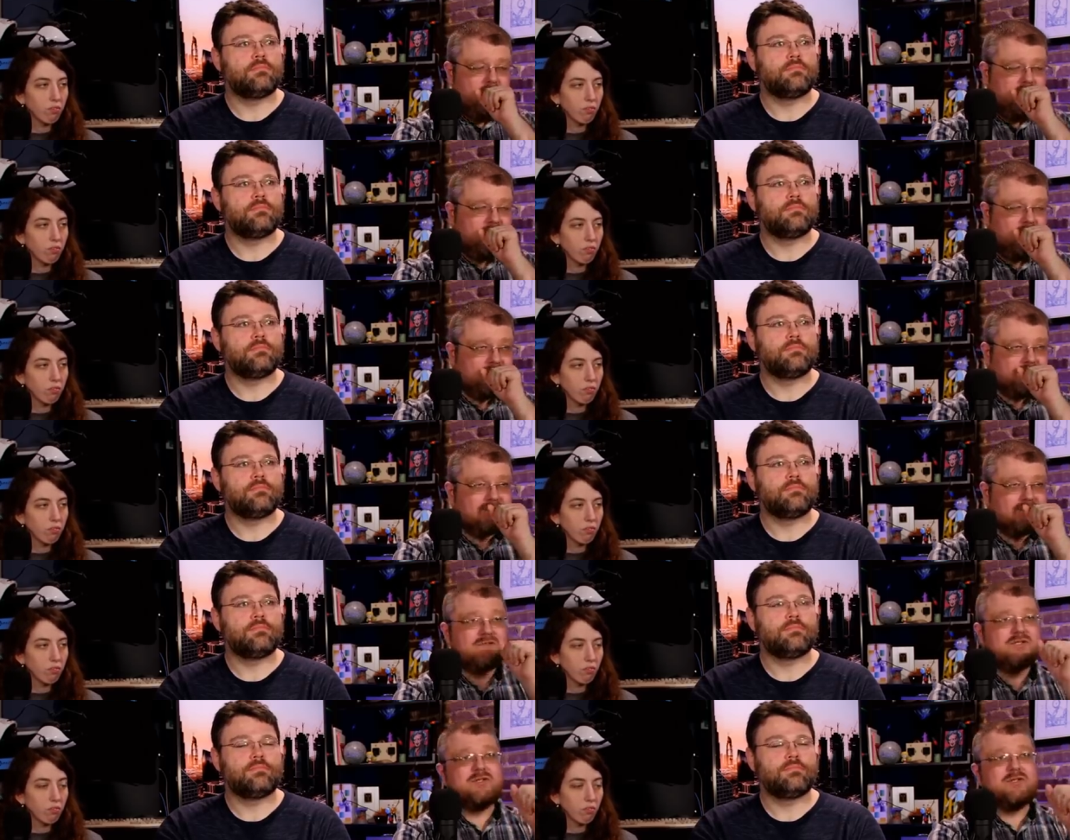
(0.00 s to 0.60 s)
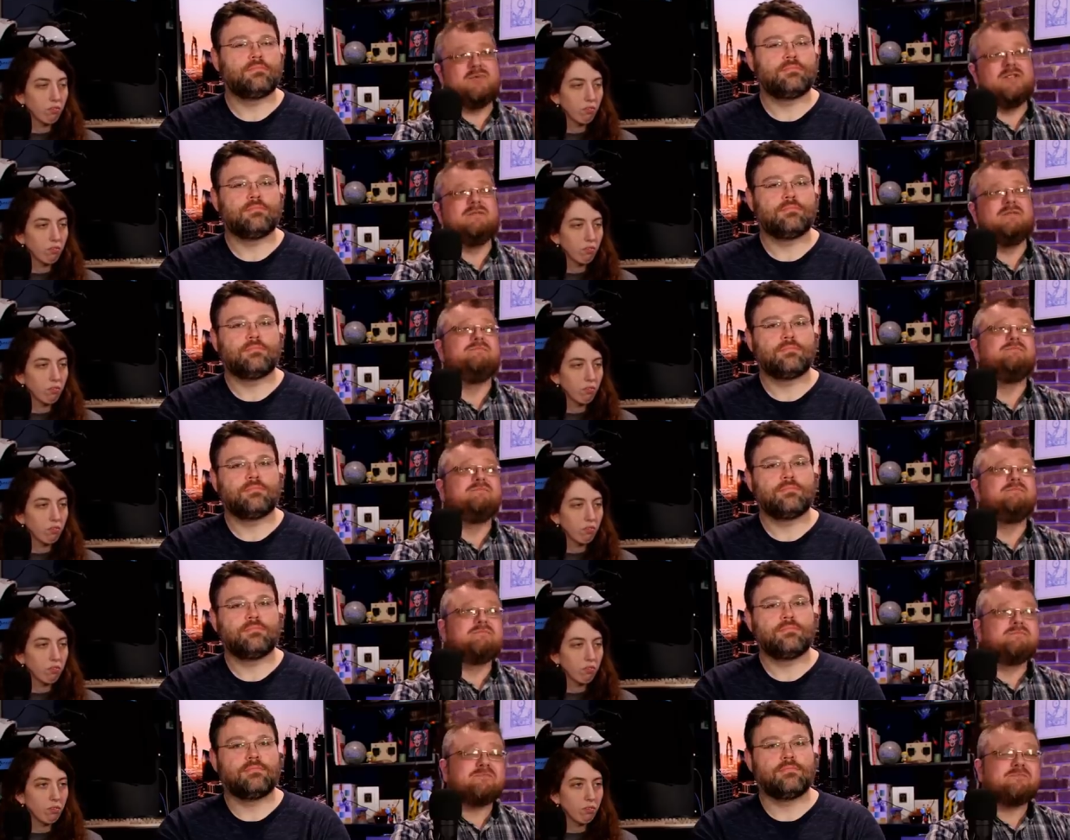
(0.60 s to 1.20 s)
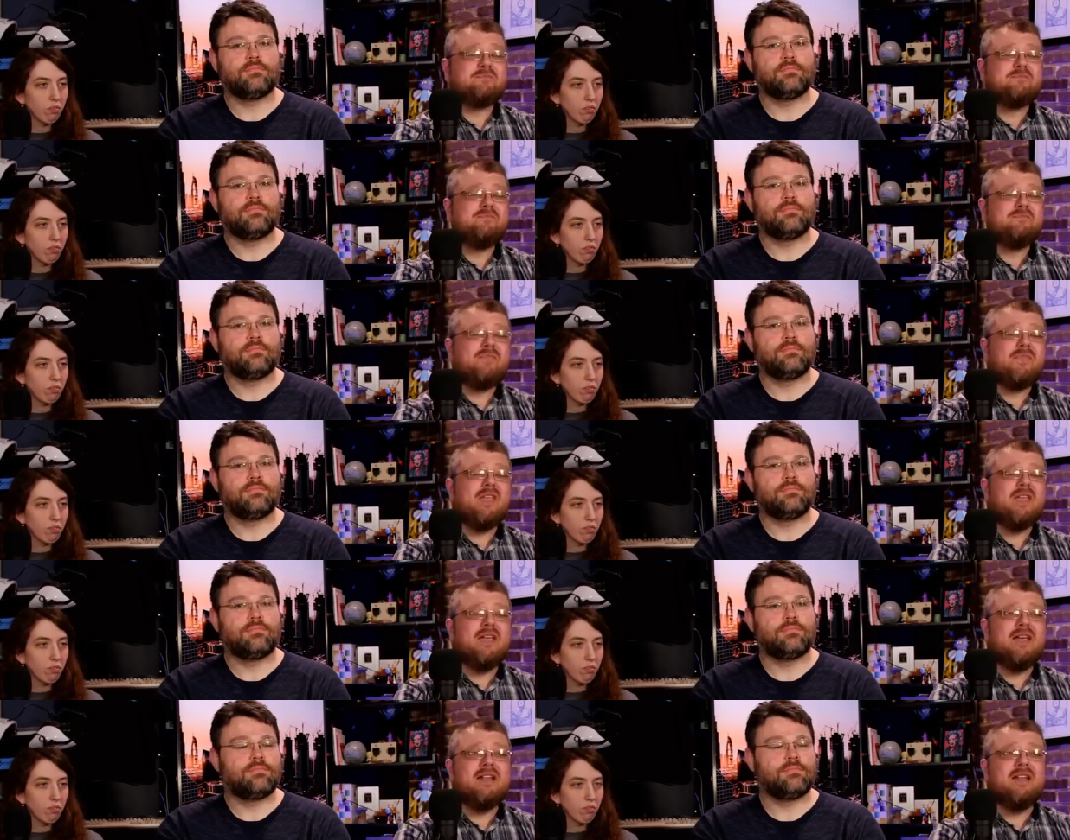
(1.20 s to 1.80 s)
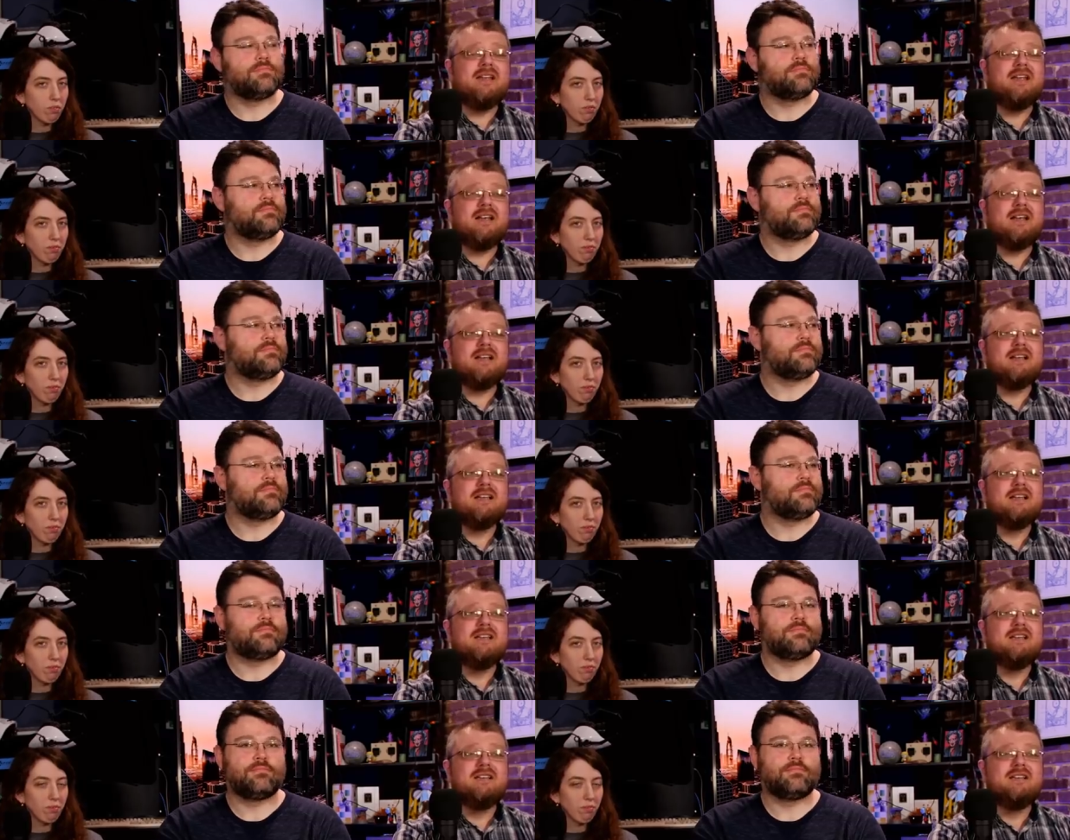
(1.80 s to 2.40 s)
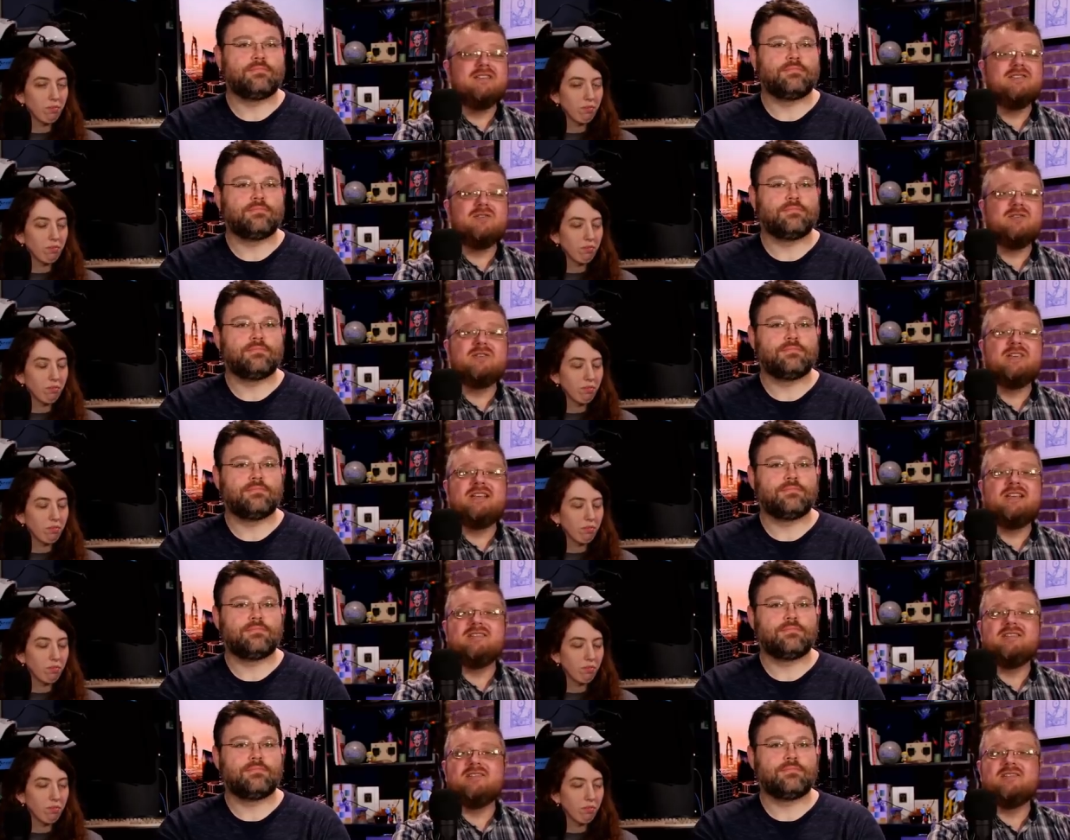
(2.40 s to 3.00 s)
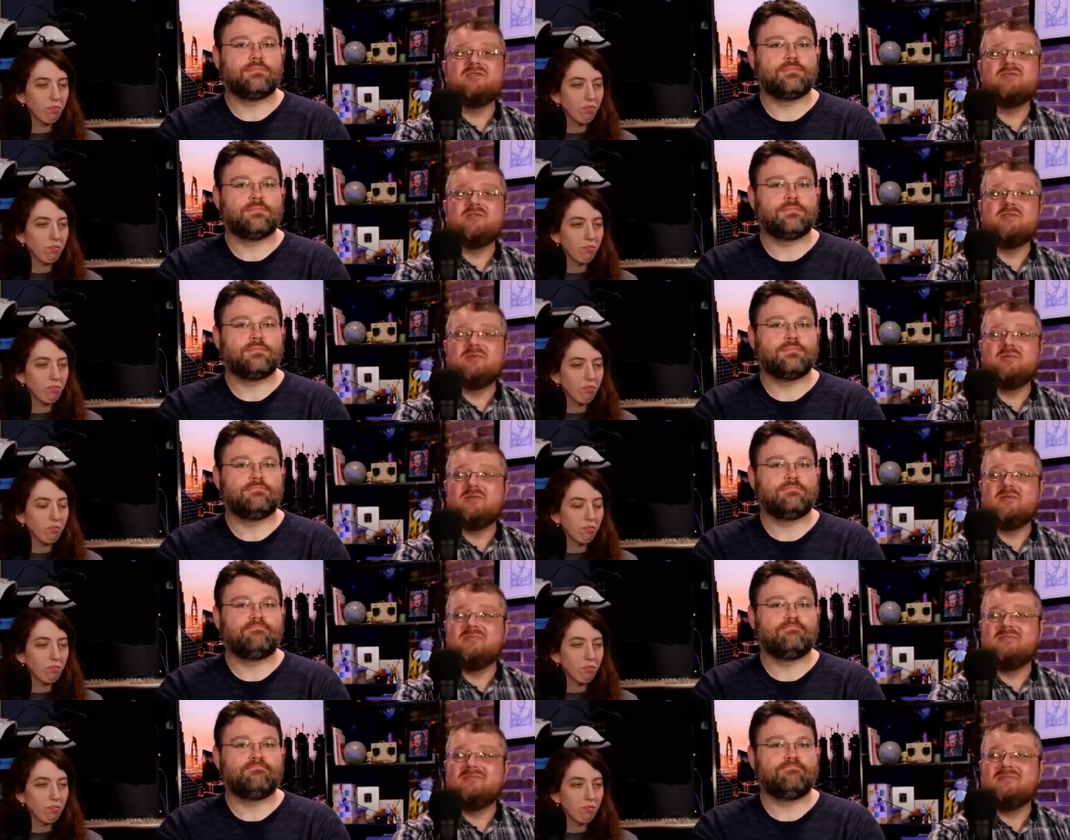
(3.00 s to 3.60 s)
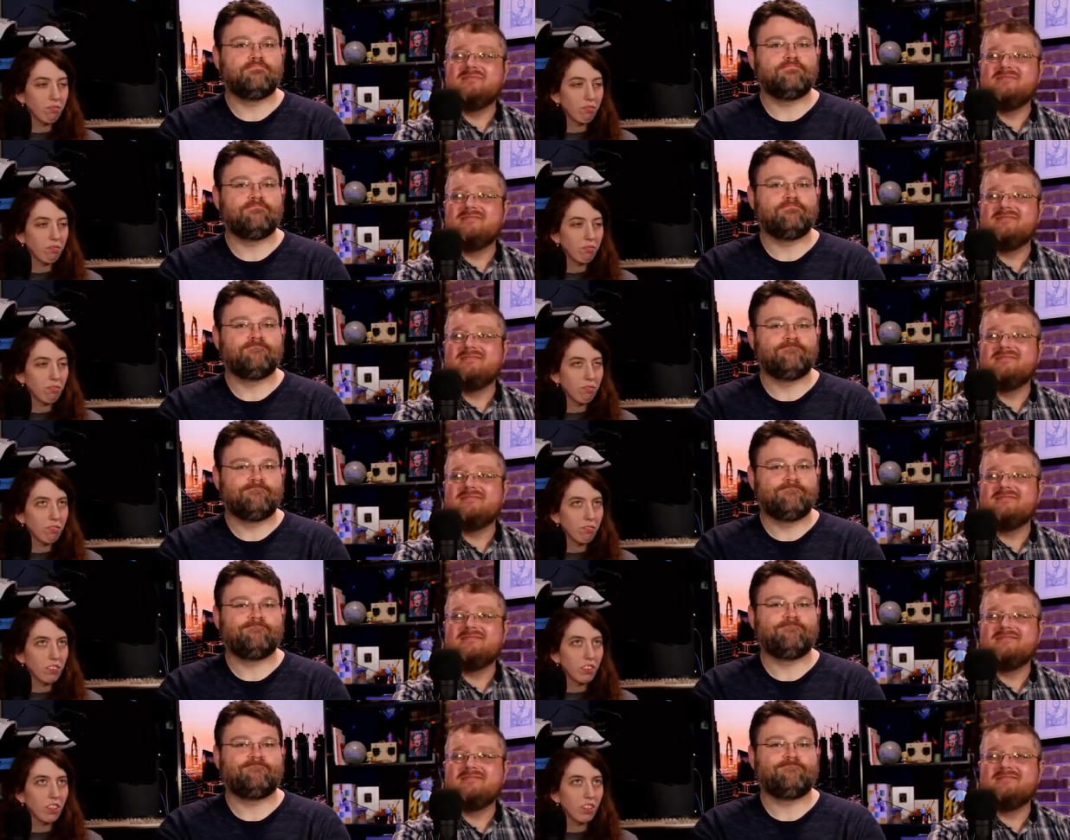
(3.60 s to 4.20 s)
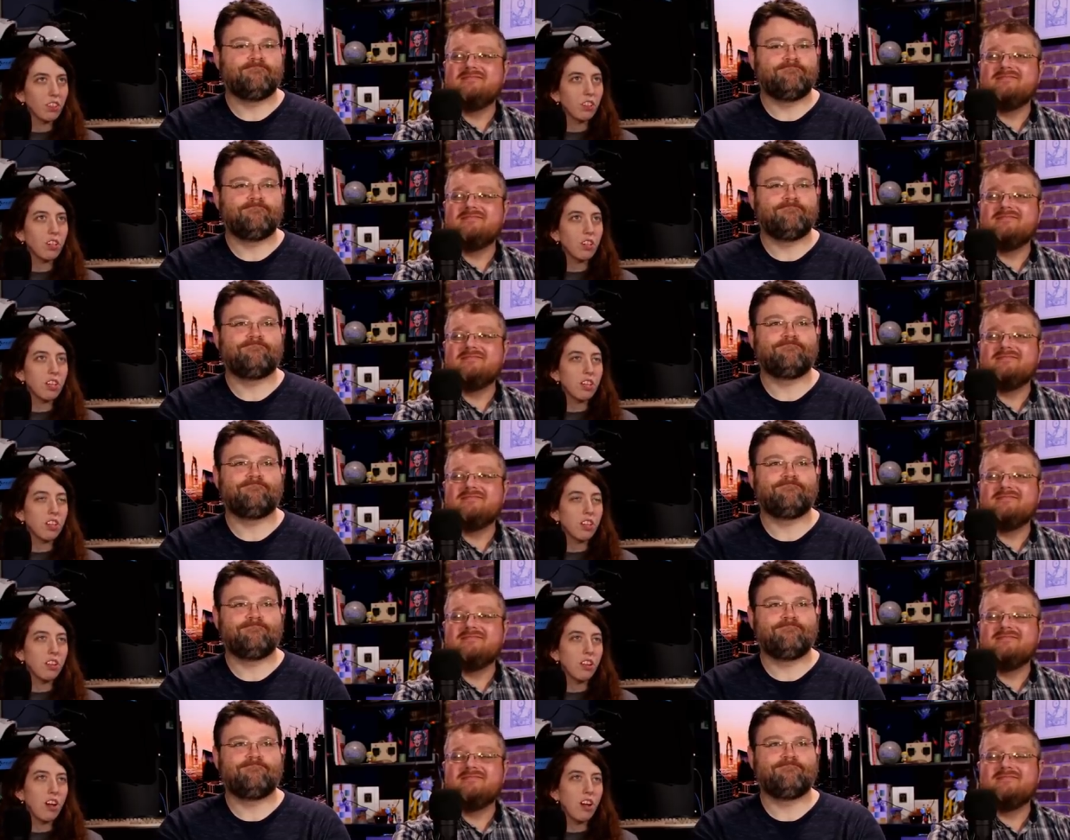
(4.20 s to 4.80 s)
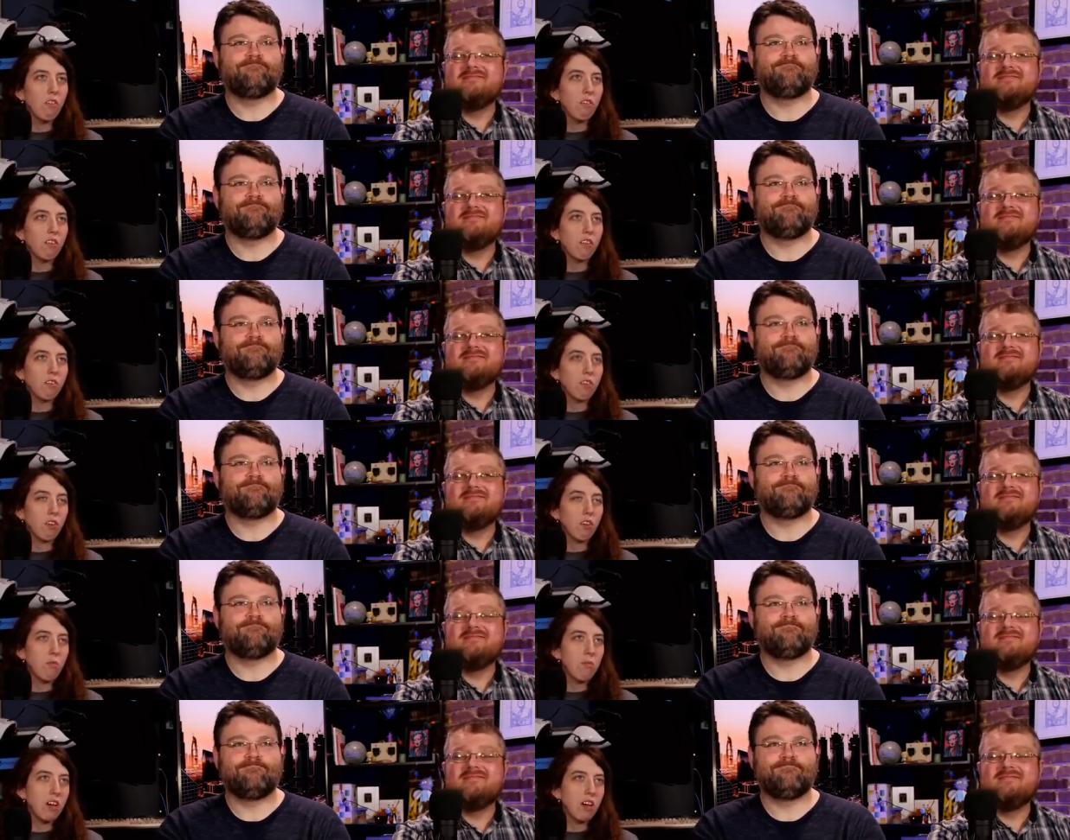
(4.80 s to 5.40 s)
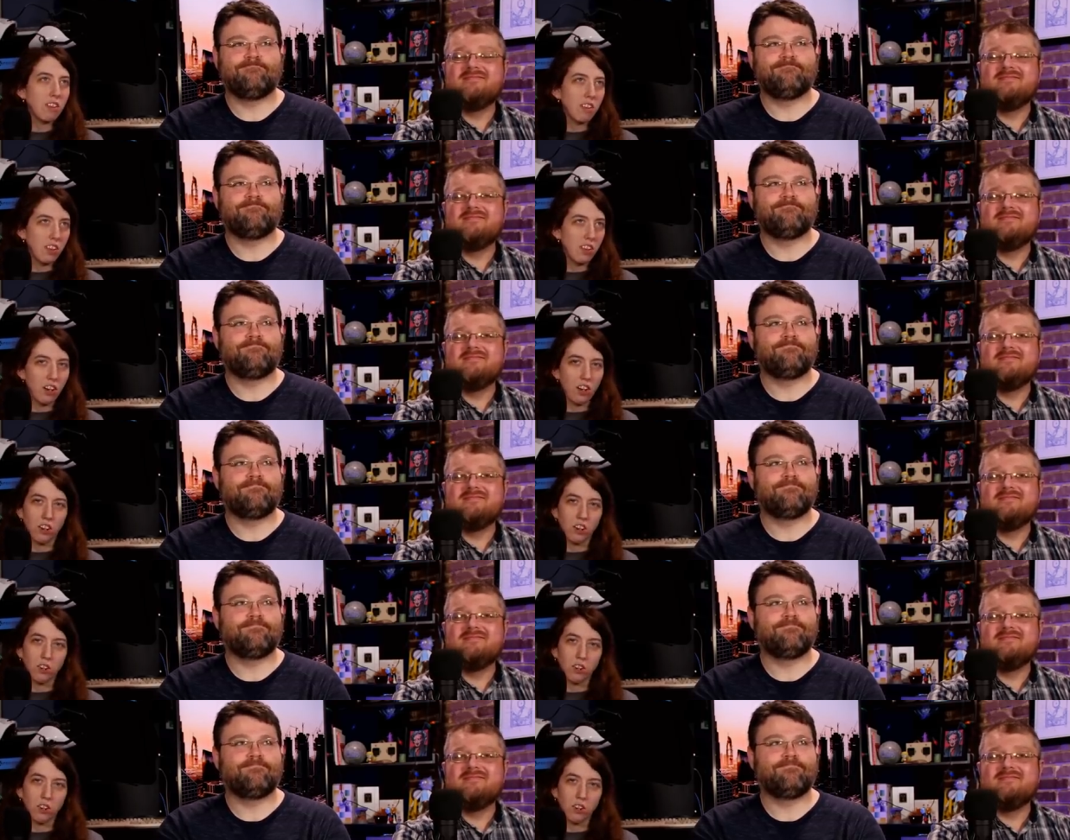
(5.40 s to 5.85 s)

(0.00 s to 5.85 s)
Speaker 1: Excuse me, and. Uh, so Guinness has stripped him.
Speaker 2: Look at. I'll, I'll go back to that